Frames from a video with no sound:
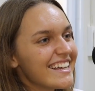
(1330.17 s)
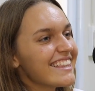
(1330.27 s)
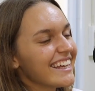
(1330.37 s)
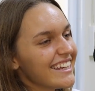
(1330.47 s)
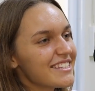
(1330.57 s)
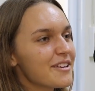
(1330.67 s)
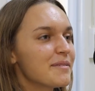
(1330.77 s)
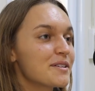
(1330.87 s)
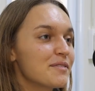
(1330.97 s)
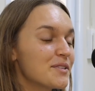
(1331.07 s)
Thank you so
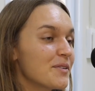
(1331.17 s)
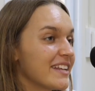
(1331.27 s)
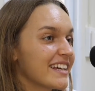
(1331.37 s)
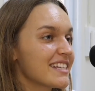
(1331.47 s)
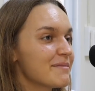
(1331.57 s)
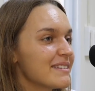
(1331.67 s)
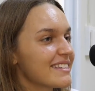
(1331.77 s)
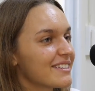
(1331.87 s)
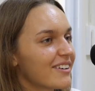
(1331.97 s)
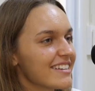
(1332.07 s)
much for joining us,
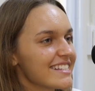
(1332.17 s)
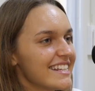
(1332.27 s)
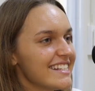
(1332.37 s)
Mrs. Crossland.